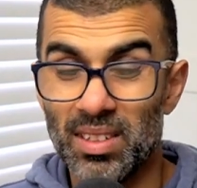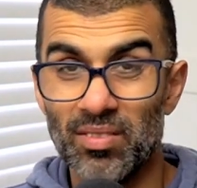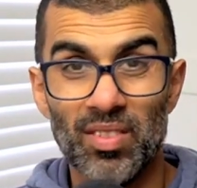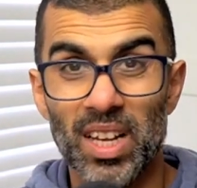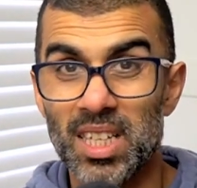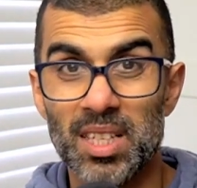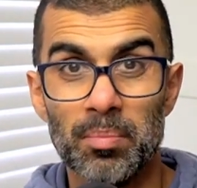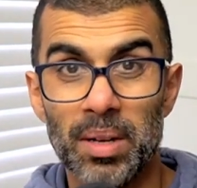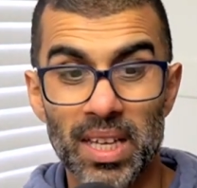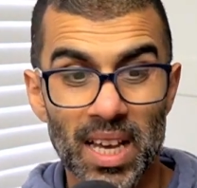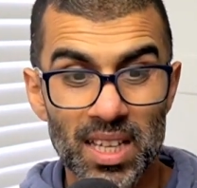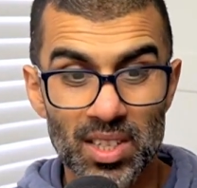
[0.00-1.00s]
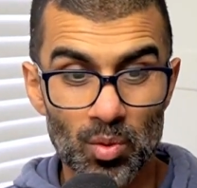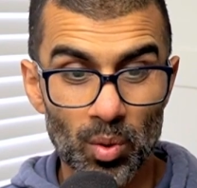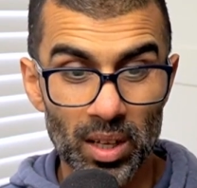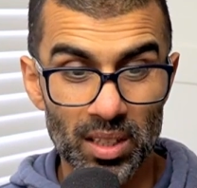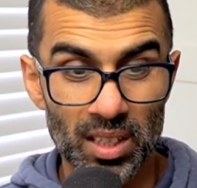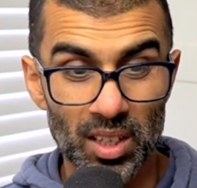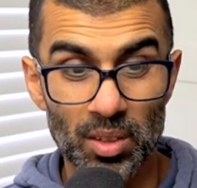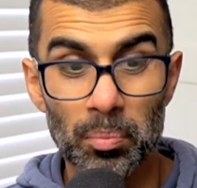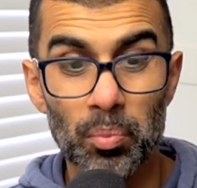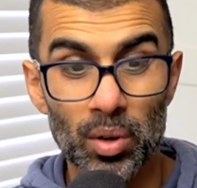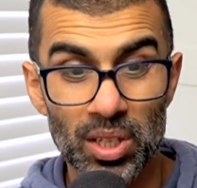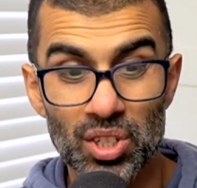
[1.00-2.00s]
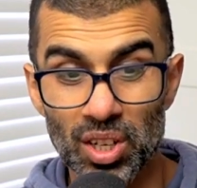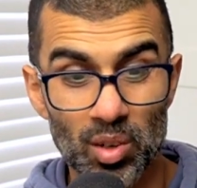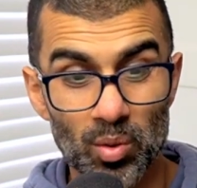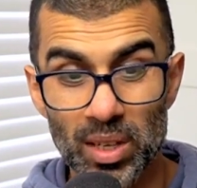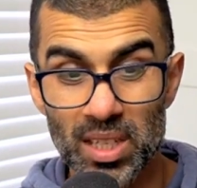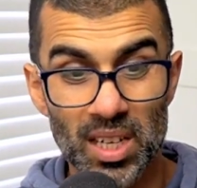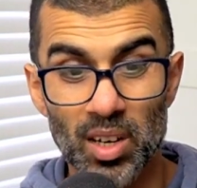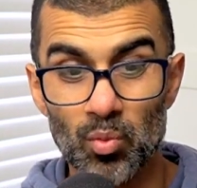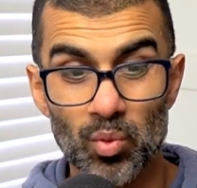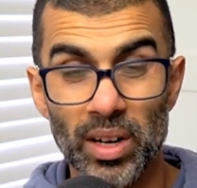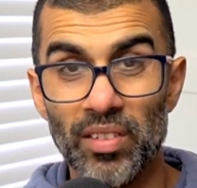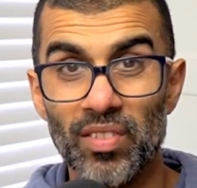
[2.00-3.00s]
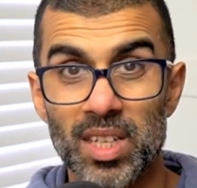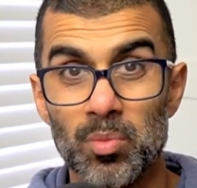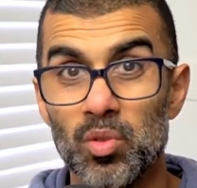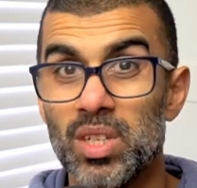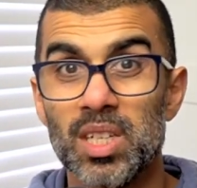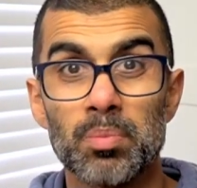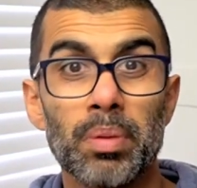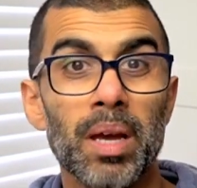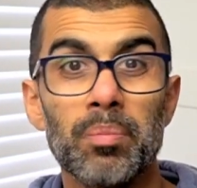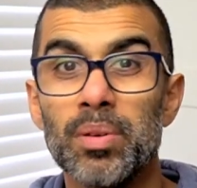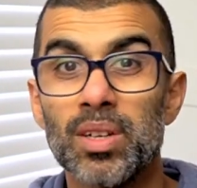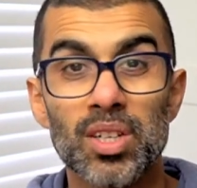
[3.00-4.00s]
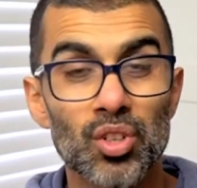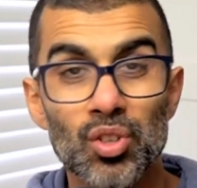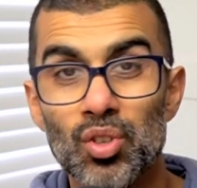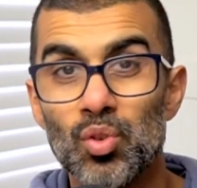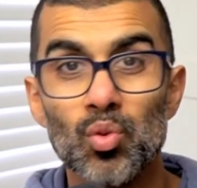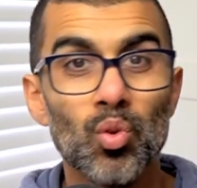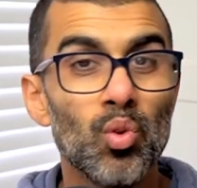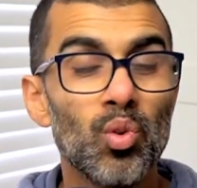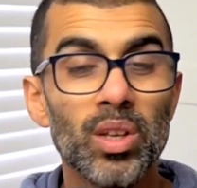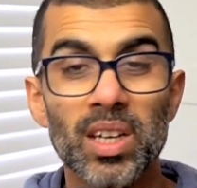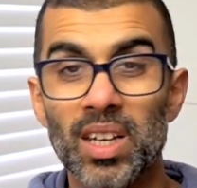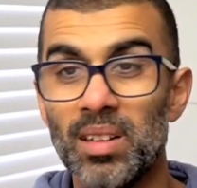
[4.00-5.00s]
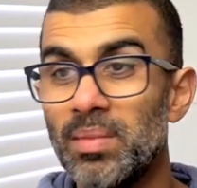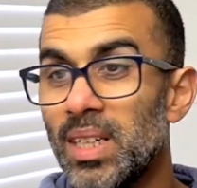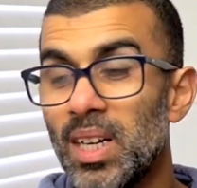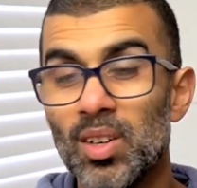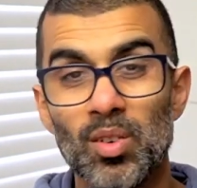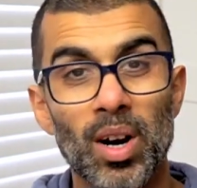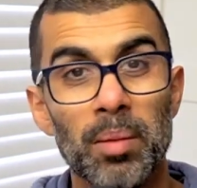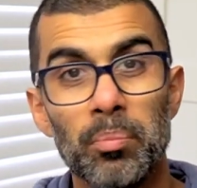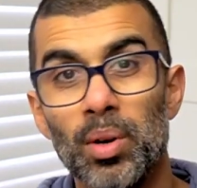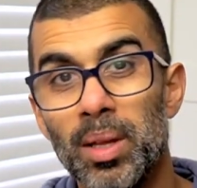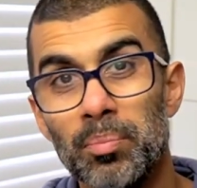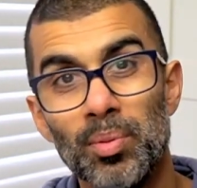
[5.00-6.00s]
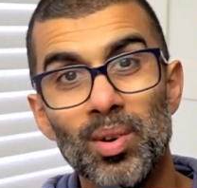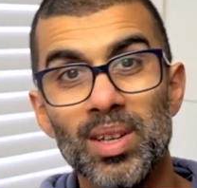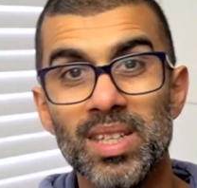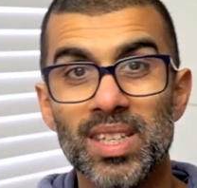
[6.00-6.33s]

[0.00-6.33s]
flexibly as you want. You know, the bullet journal is kind of really flexible. It's just paper. You could use straw, you can write bullet points,